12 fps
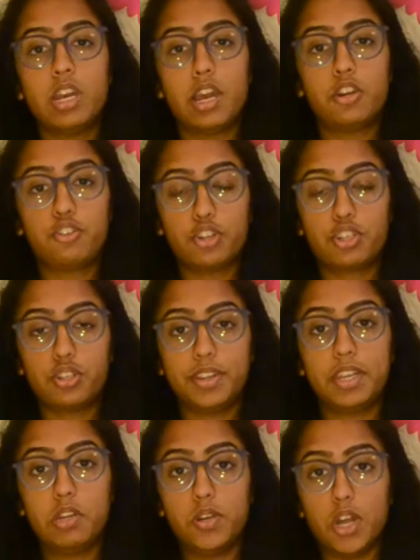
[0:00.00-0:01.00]
It's just so
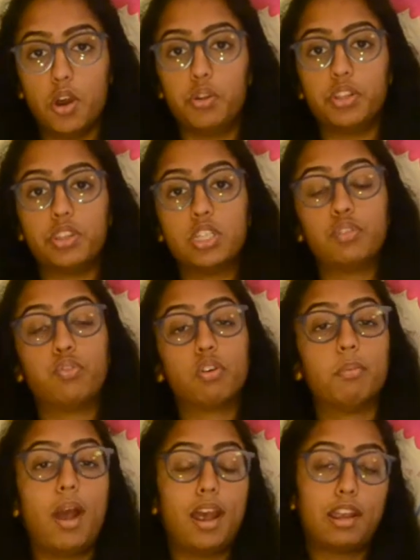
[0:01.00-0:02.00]
that you know that this
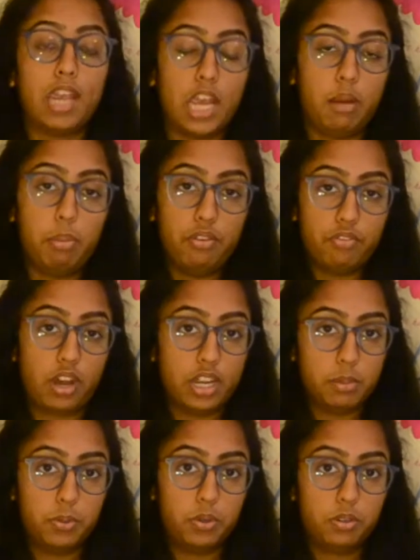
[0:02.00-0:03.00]
format can be
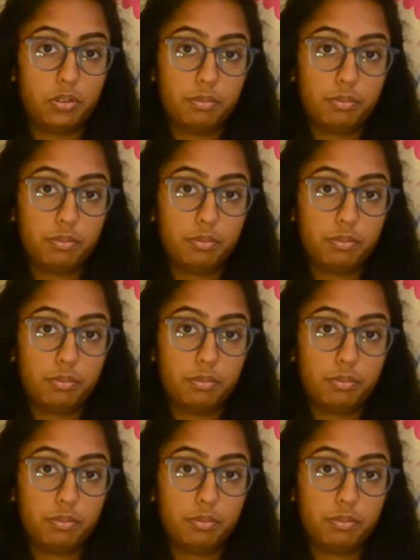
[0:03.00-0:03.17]
viable.